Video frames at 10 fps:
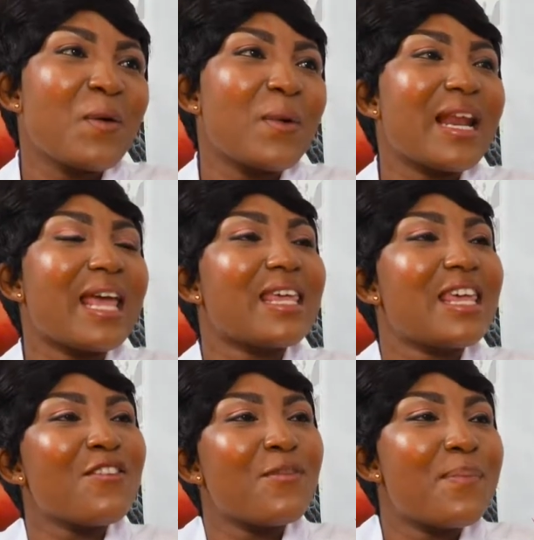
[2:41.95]
when I
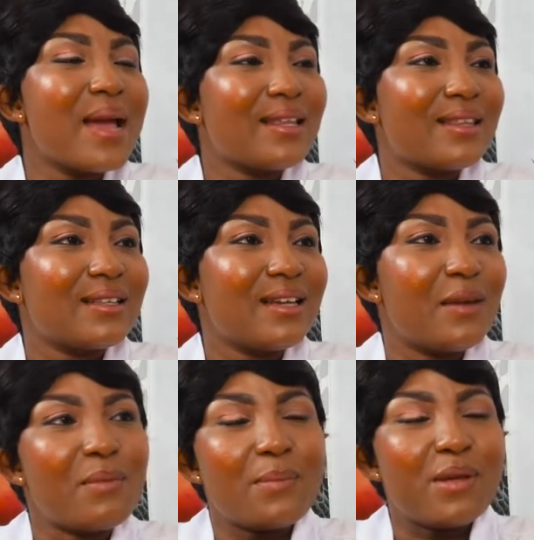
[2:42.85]
give birth
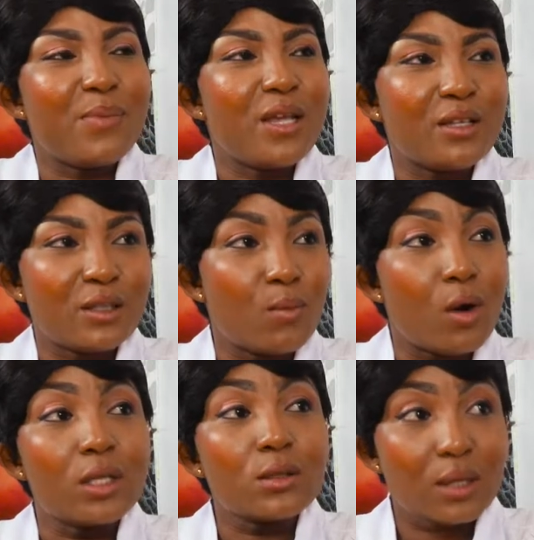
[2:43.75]
and my baby is
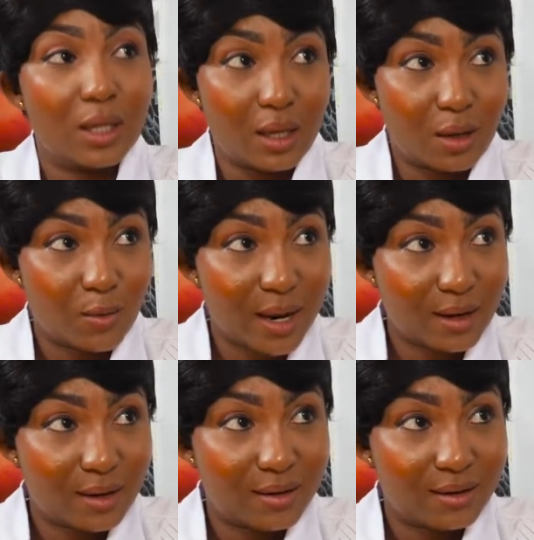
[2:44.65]
small, it's okay, right?